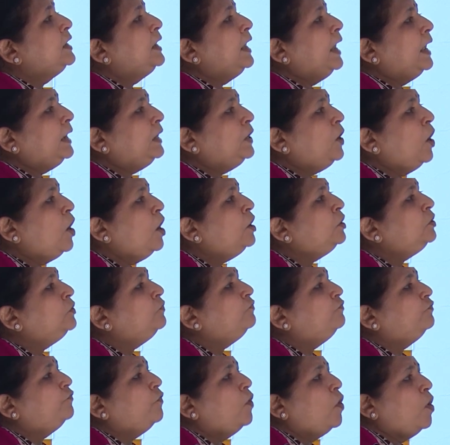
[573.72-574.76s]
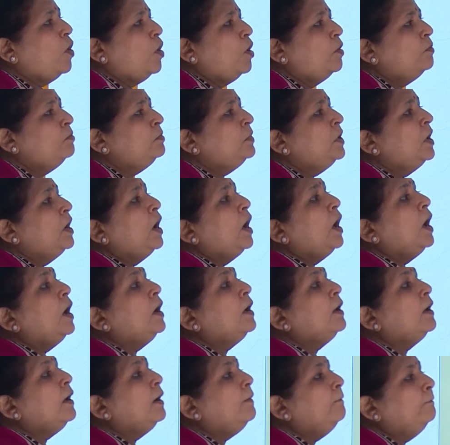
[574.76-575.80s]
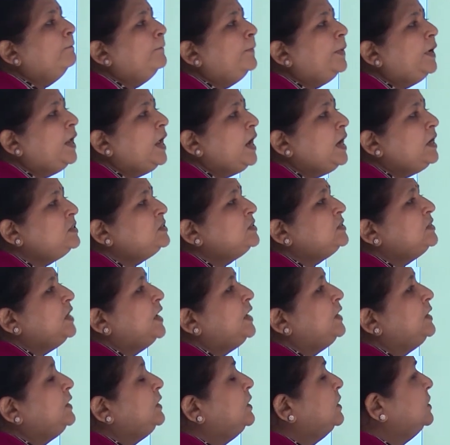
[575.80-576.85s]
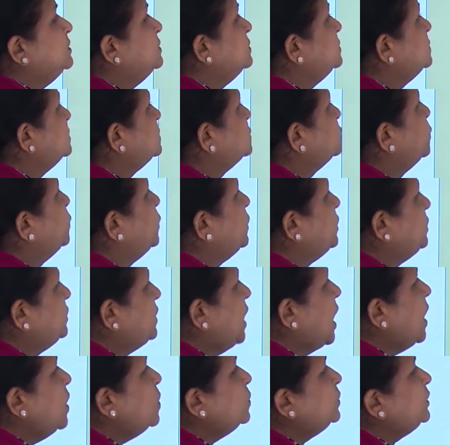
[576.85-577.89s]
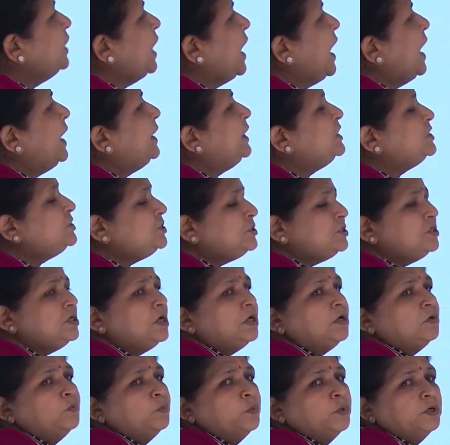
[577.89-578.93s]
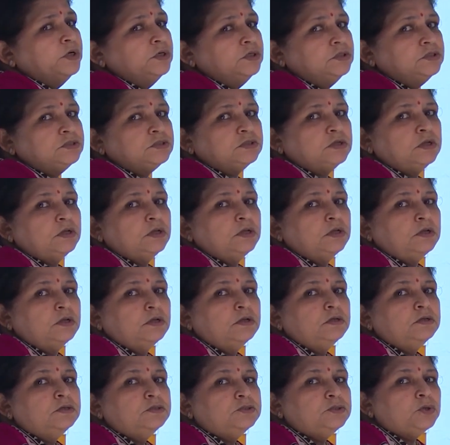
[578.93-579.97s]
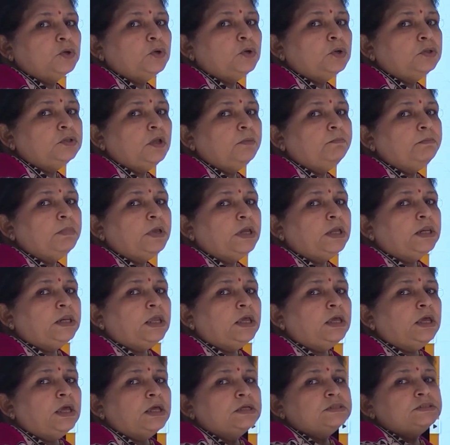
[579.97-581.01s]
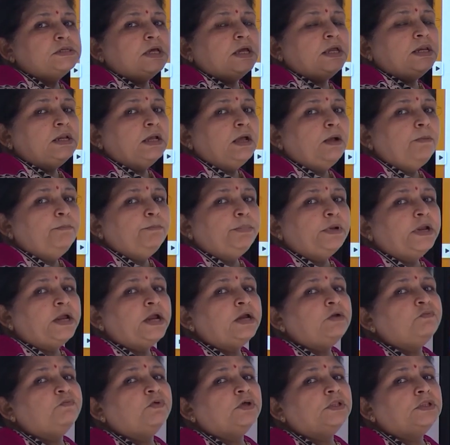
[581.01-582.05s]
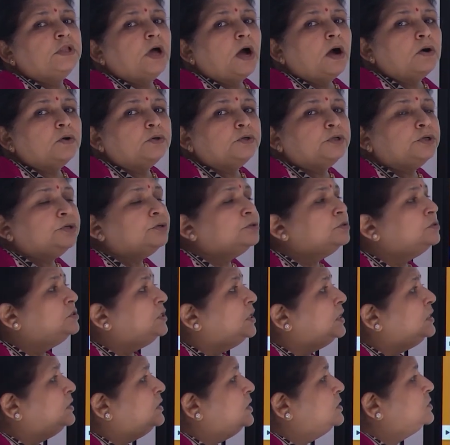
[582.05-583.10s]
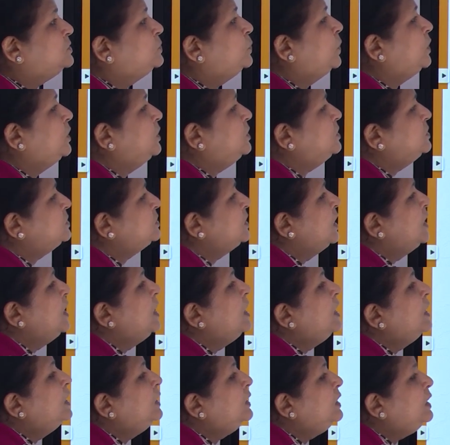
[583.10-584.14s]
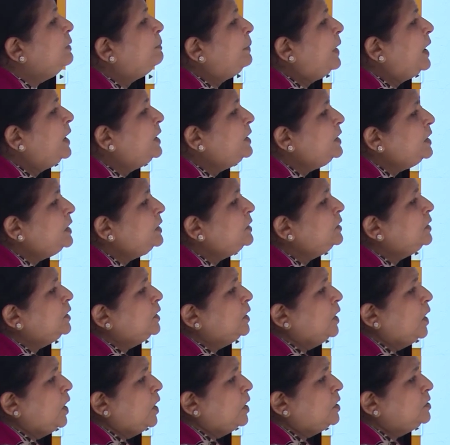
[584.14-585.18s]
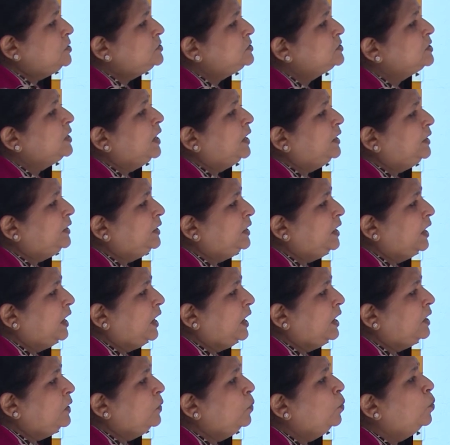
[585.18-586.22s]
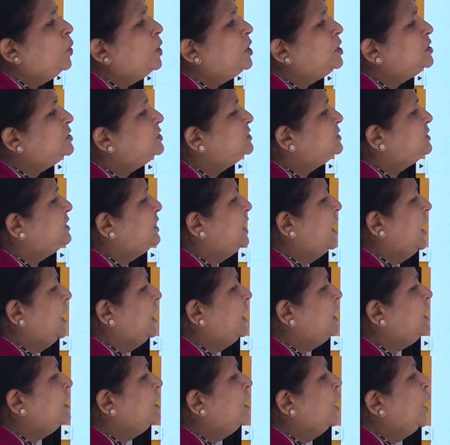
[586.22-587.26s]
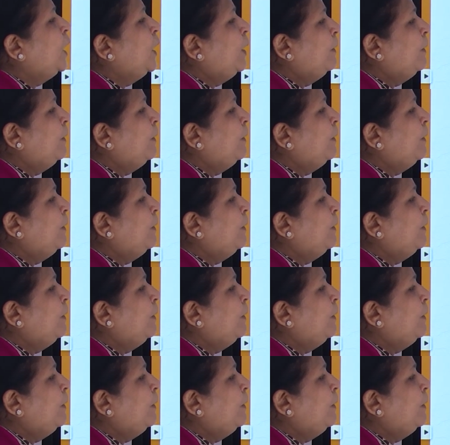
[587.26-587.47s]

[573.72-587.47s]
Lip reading: cannot form a complete sentence without additional words. So, the meaning is incomplete without using these words. Dependent clause contain words like